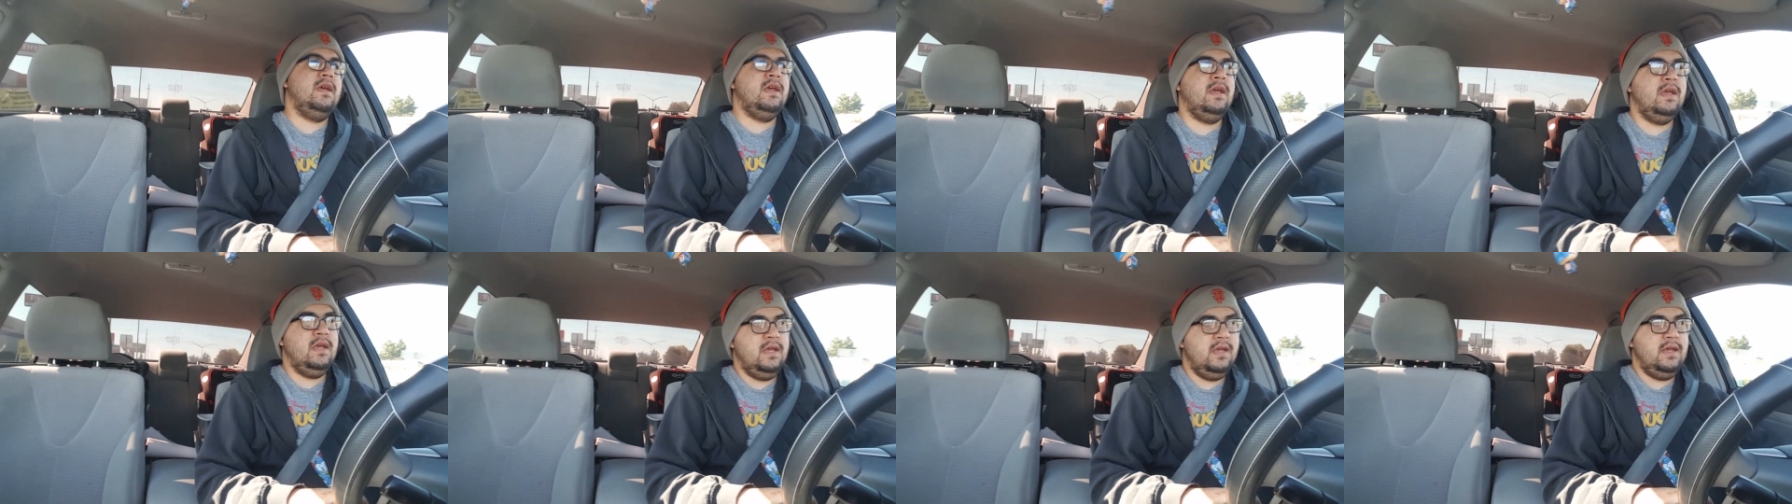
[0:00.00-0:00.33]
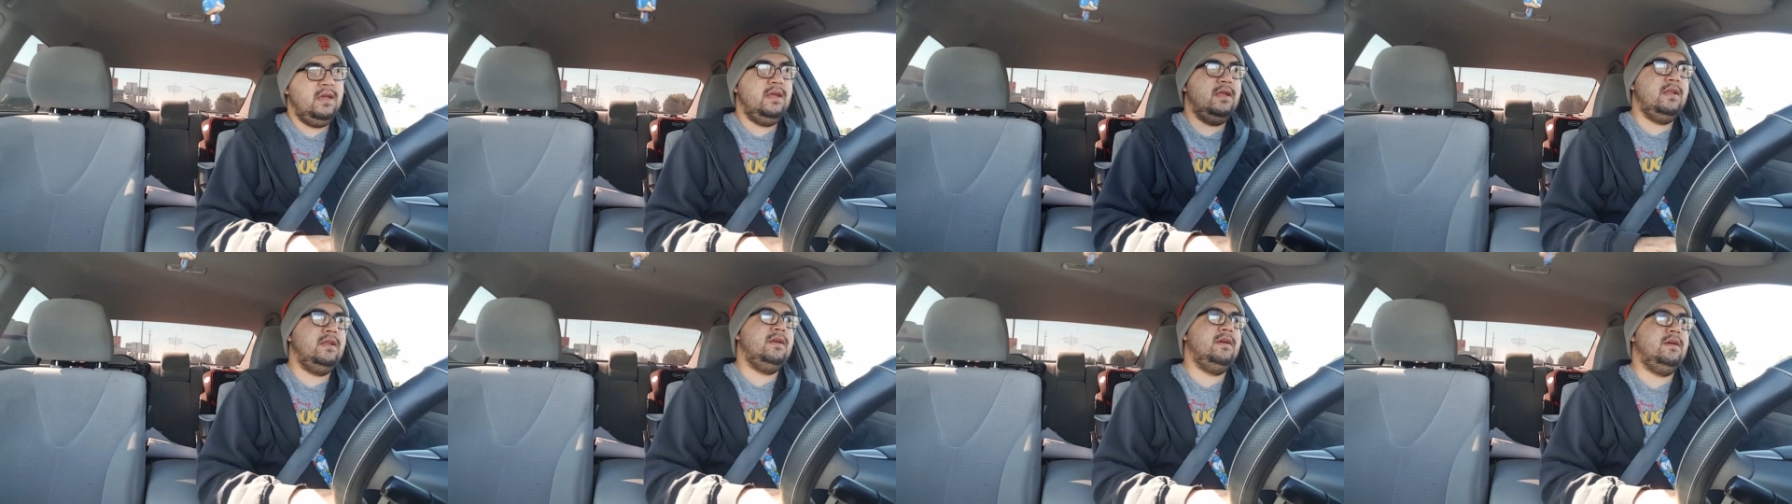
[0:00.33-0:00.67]

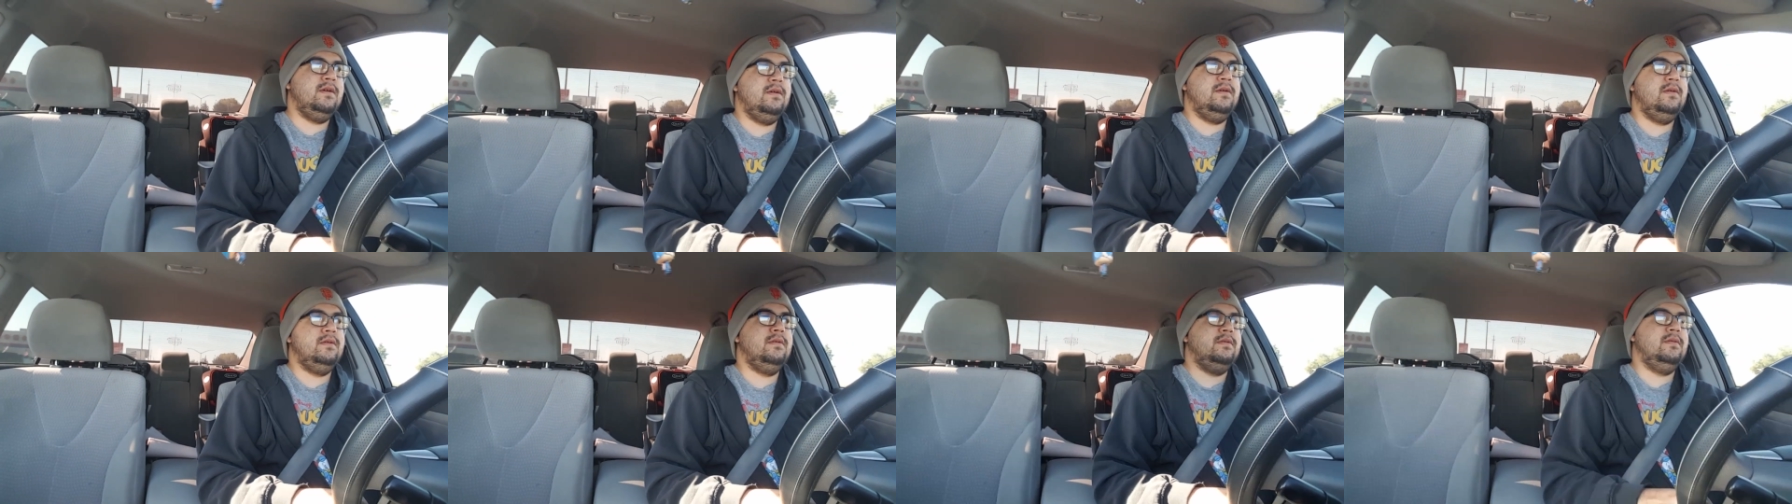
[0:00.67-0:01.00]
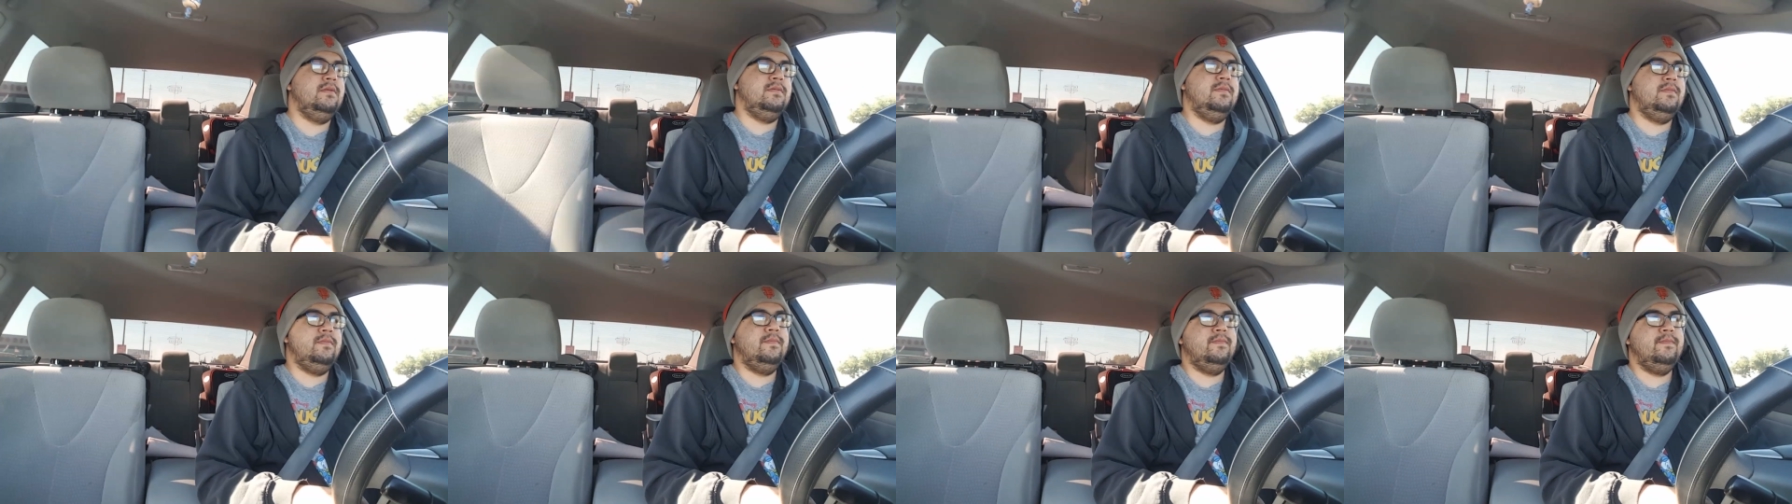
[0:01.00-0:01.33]
And
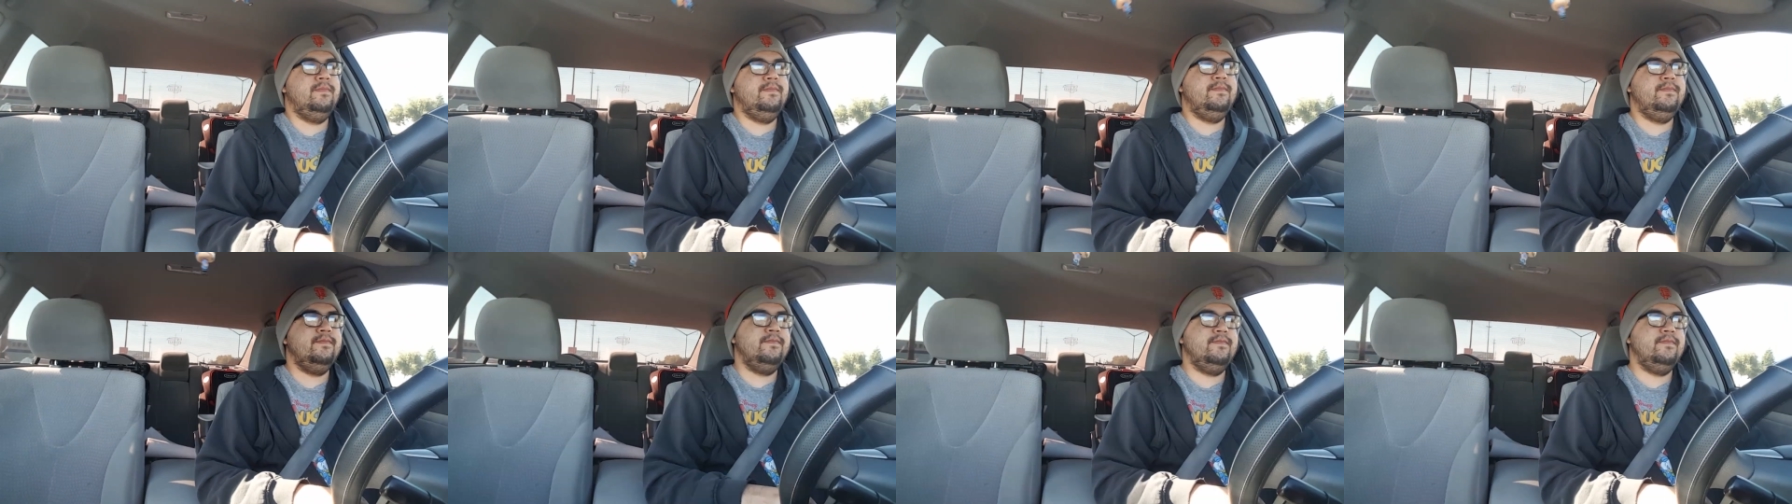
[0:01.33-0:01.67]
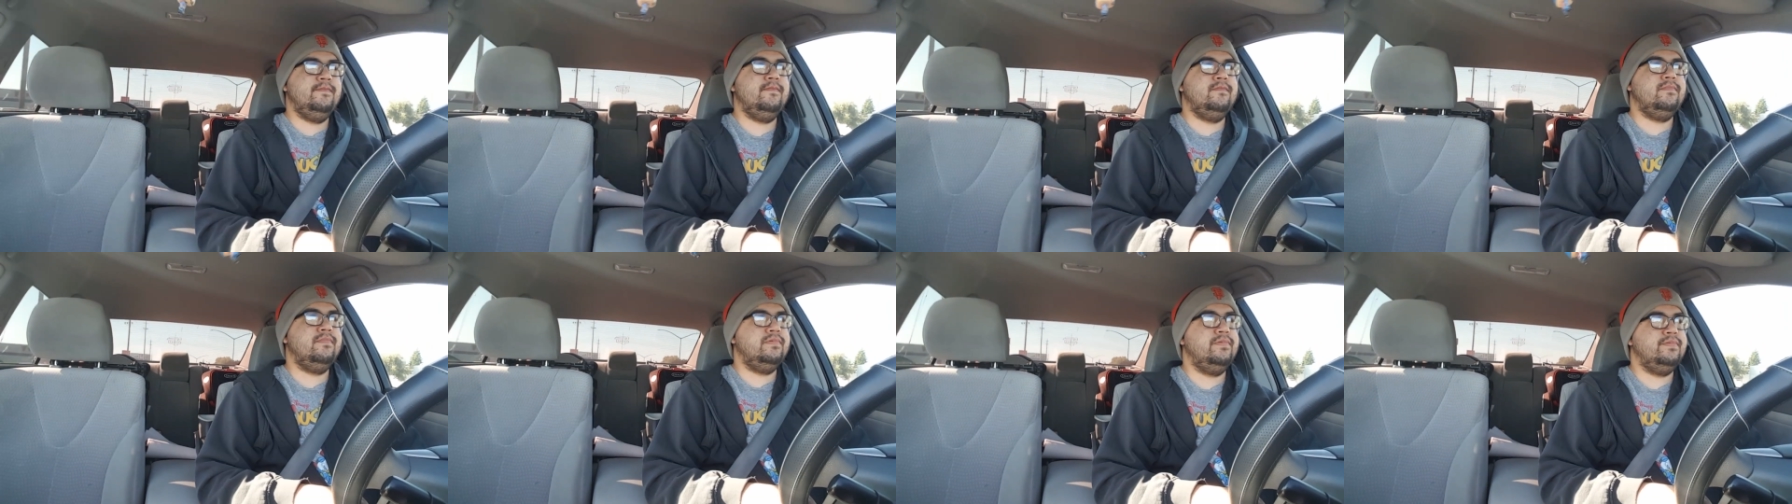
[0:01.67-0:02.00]

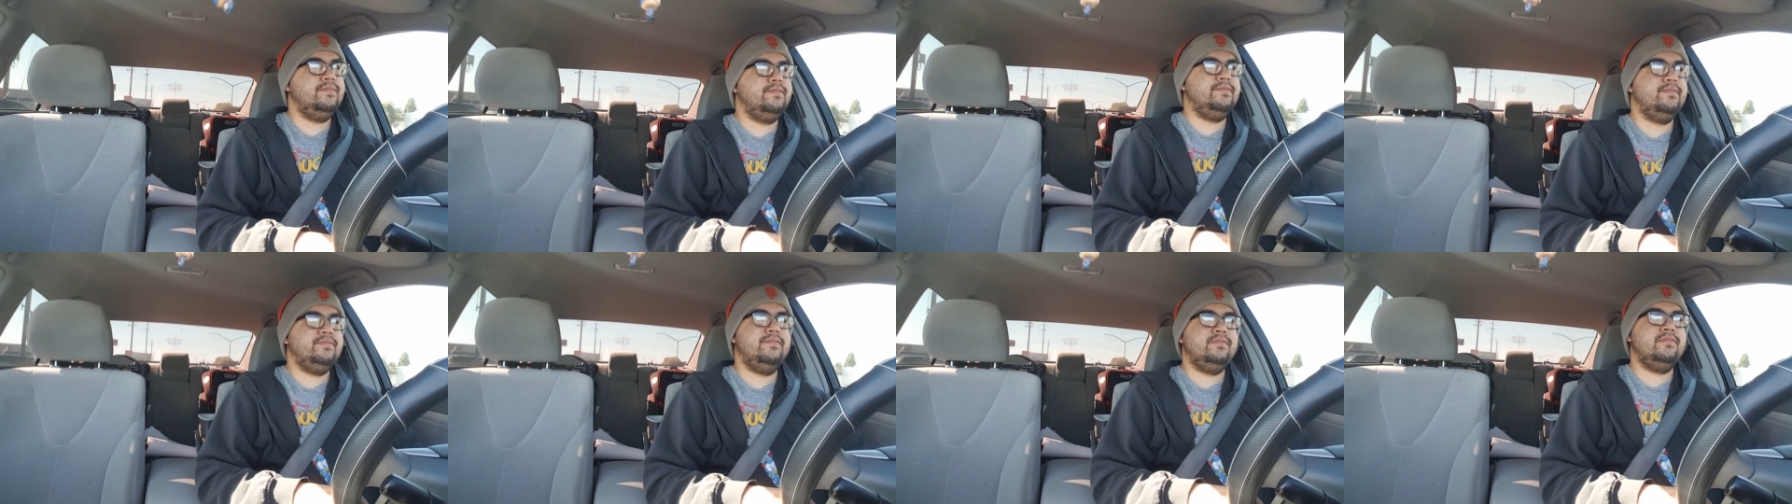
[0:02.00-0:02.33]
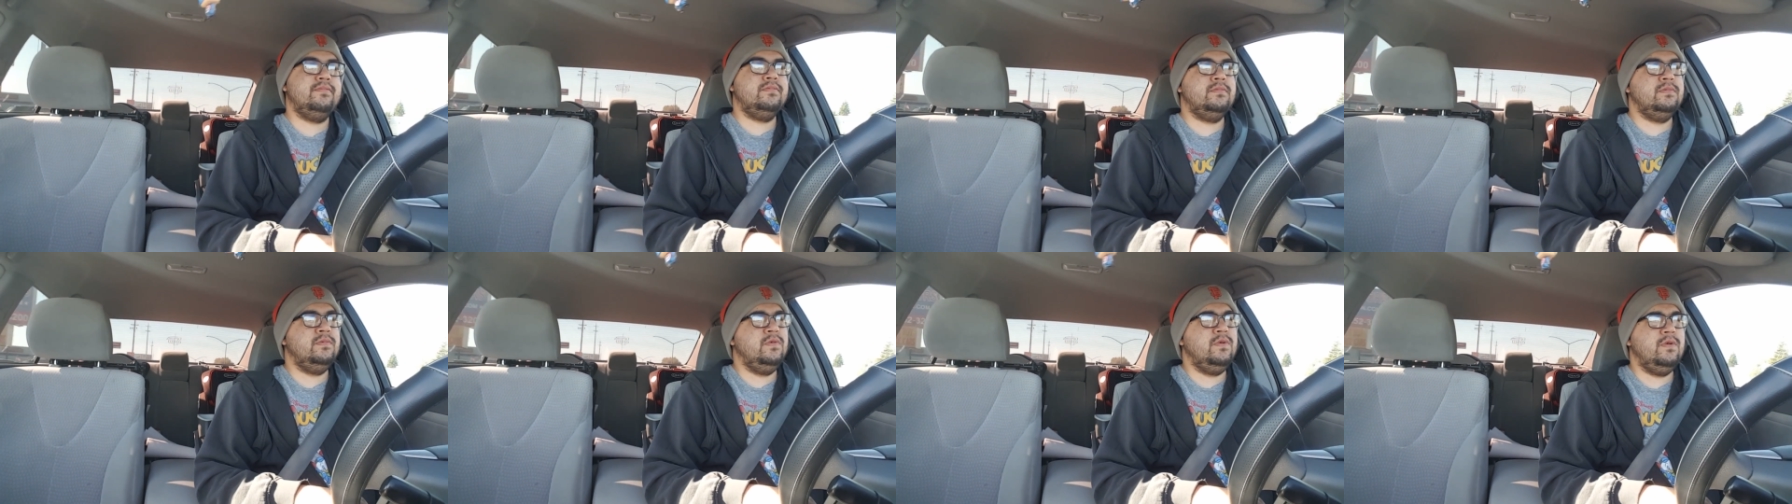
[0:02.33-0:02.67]
uh,